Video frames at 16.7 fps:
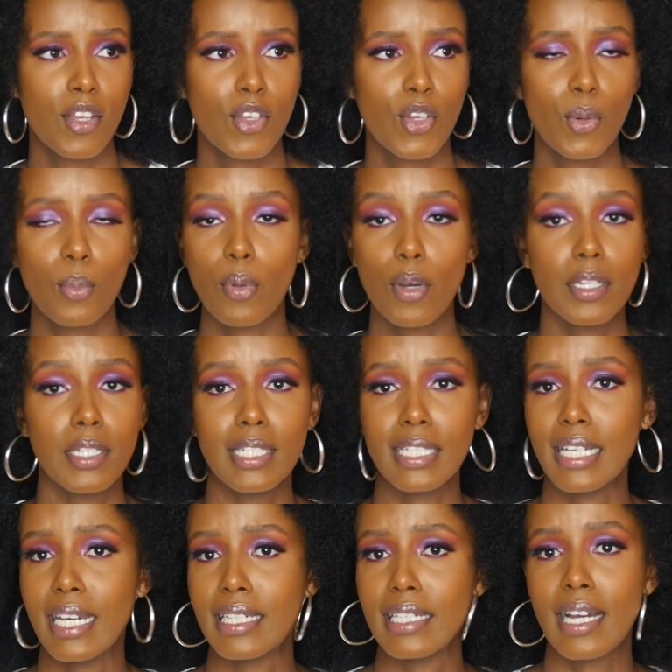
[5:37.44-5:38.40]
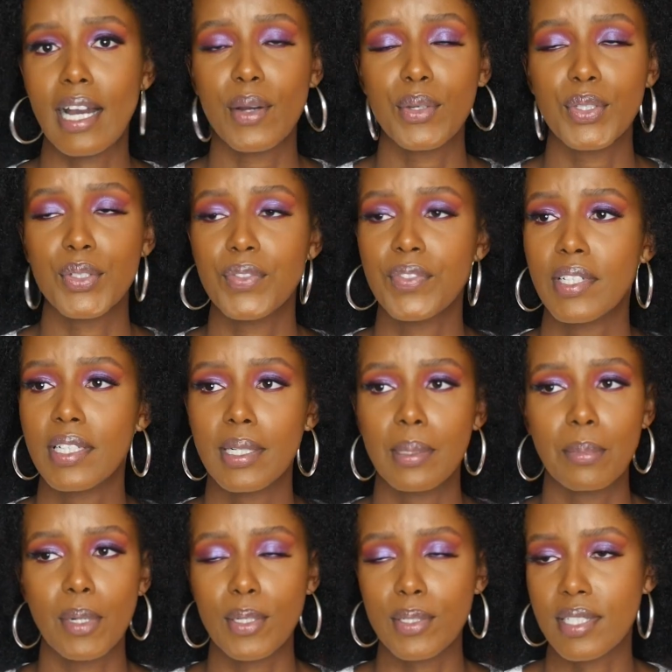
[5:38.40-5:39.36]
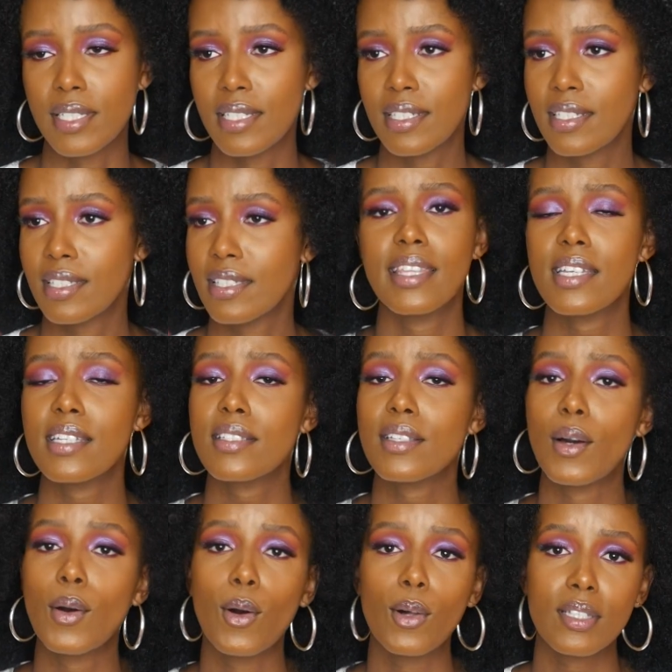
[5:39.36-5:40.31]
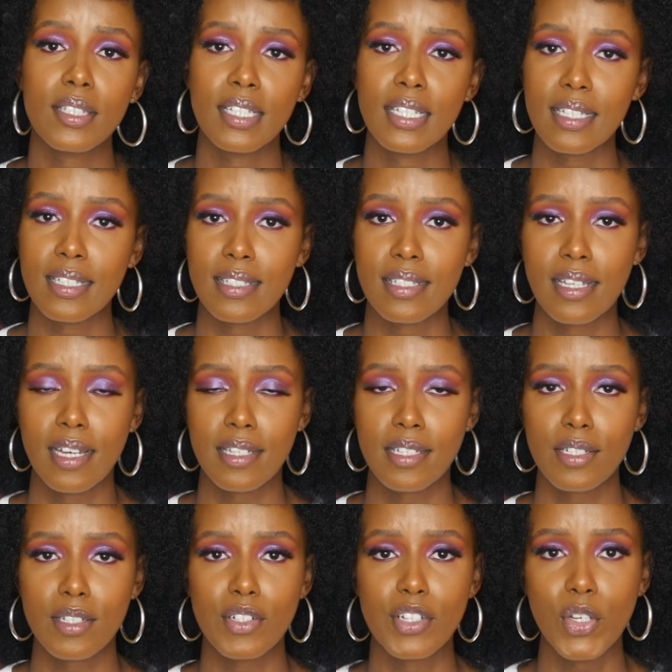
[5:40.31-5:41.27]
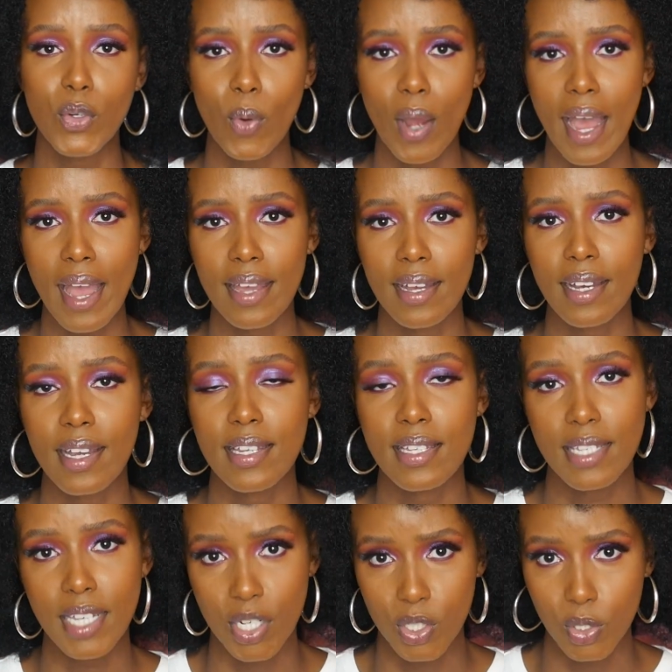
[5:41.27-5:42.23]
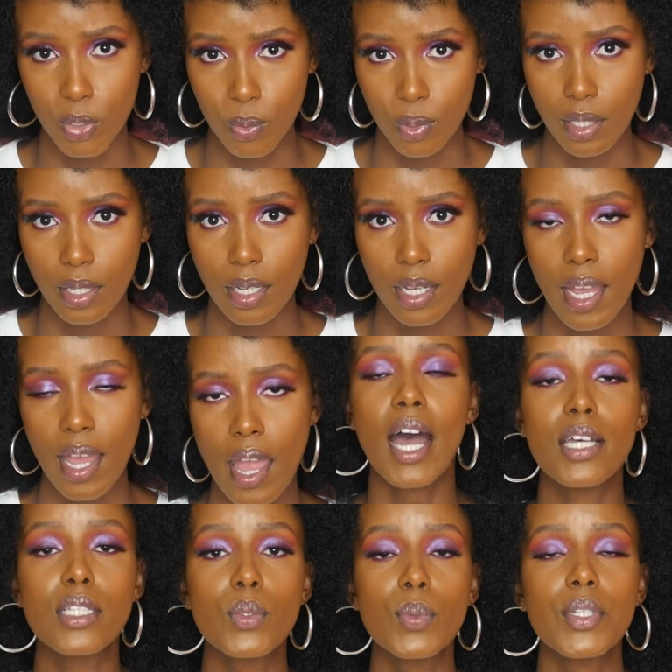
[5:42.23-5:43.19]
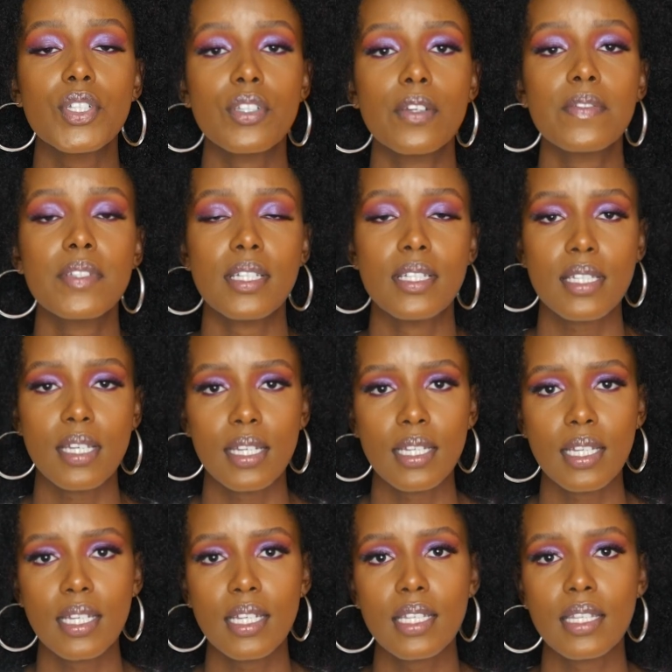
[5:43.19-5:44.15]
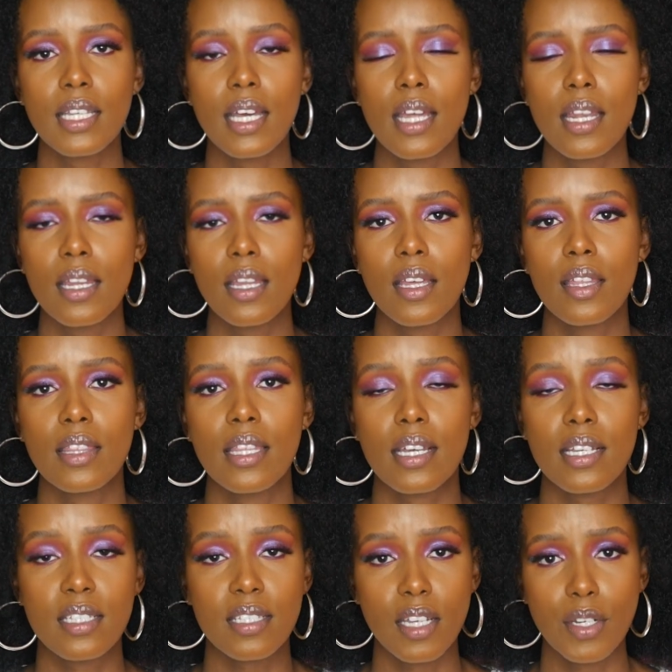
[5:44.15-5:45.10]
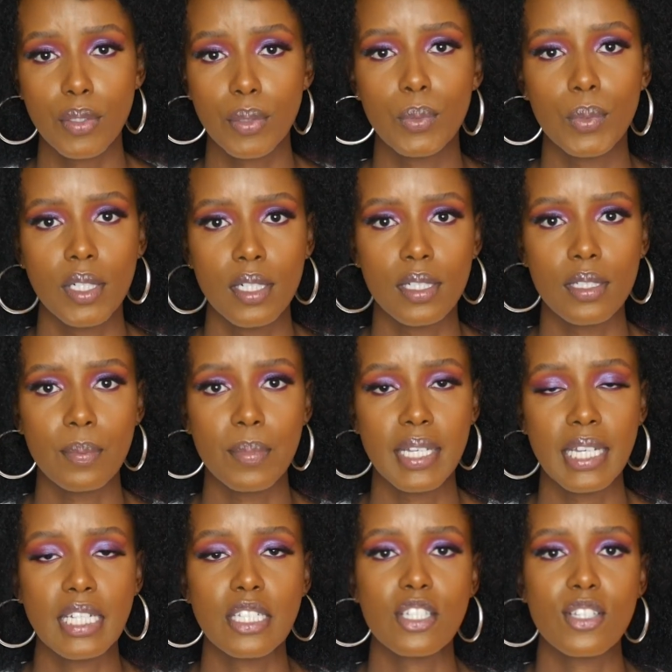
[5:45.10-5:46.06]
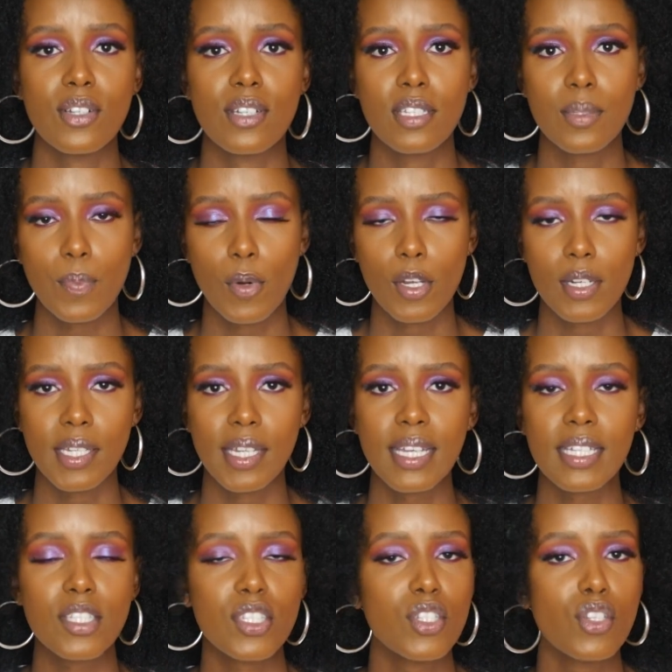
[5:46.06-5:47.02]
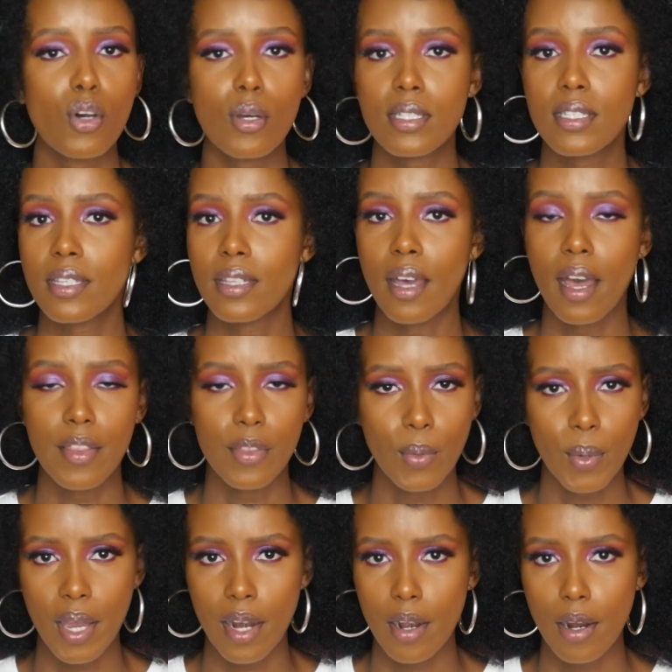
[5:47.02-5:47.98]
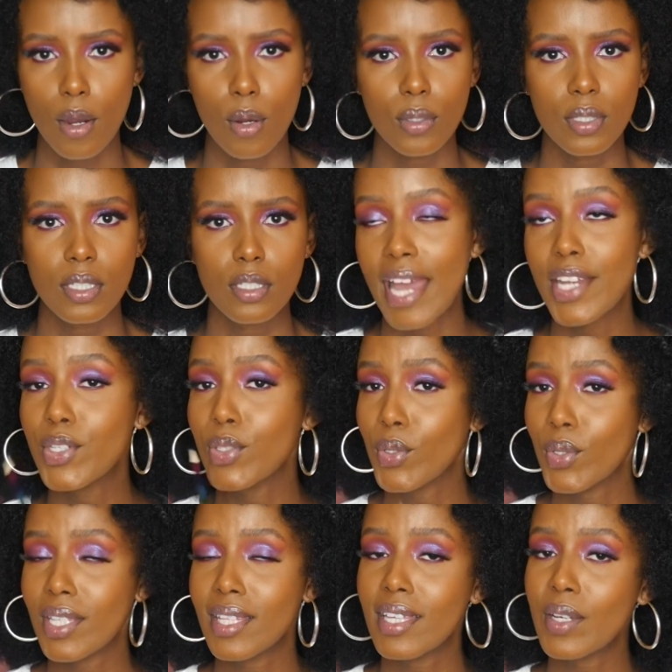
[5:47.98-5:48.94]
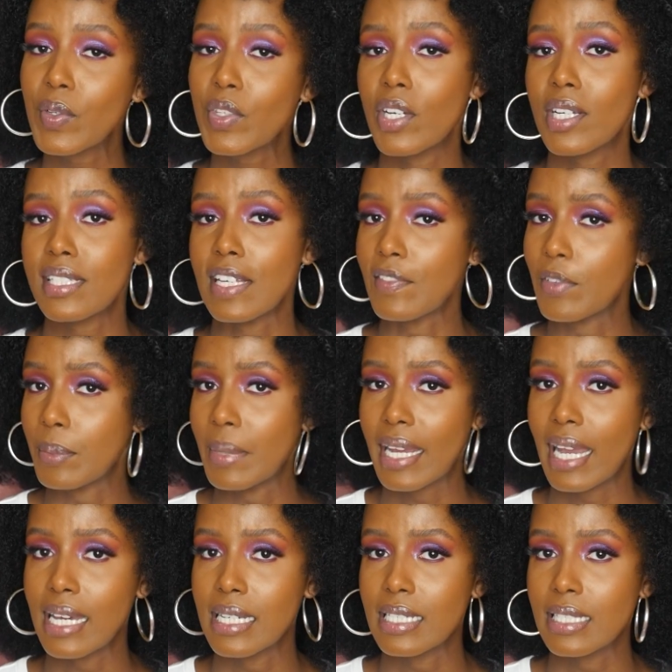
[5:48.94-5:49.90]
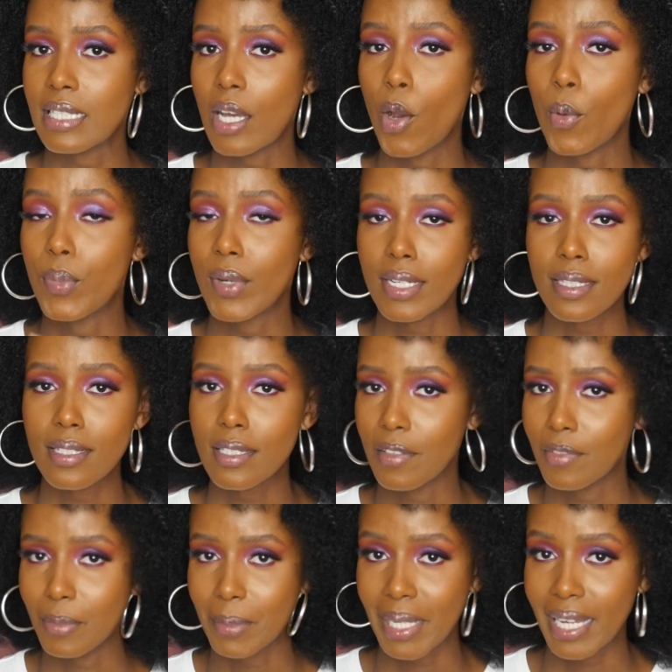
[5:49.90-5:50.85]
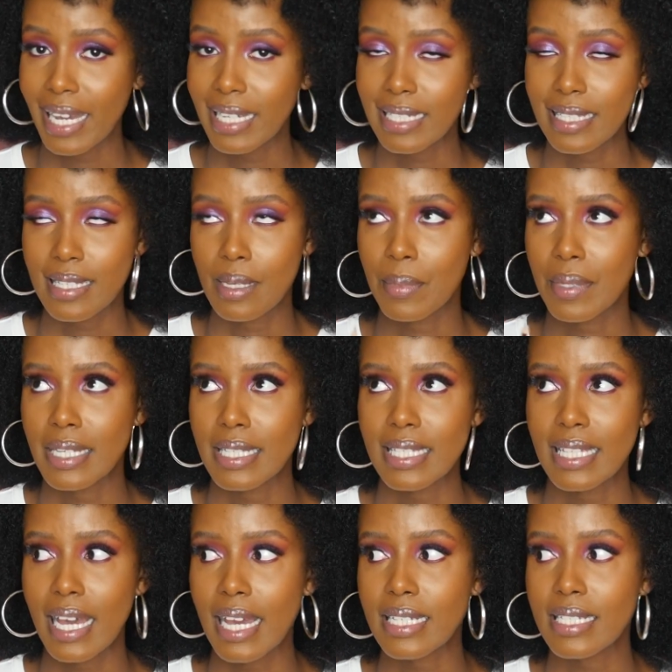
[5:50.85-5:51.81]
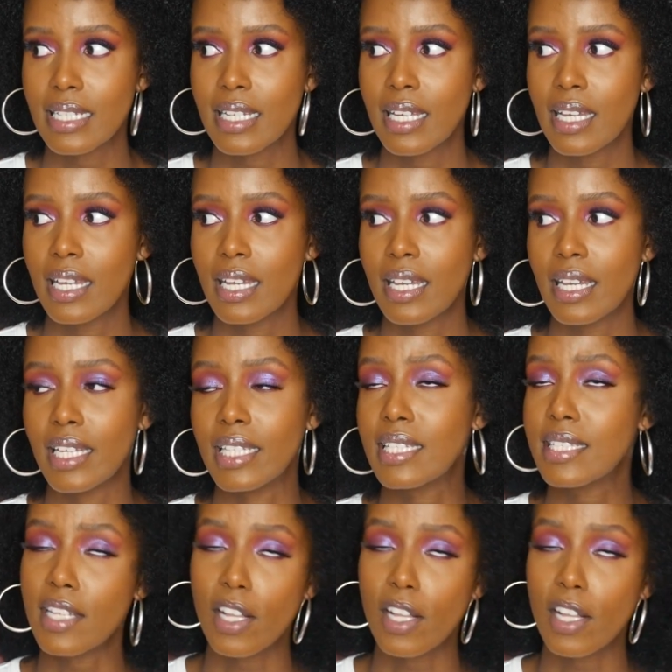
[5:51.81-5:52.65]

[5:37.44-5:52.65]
your body and how you feel about it. These are all things that require internal work. As we shift internally, then the external world begins to respond. It's not the other way around. And you know, the thing with our servo mechanism, our brain servo mechanism, is that it's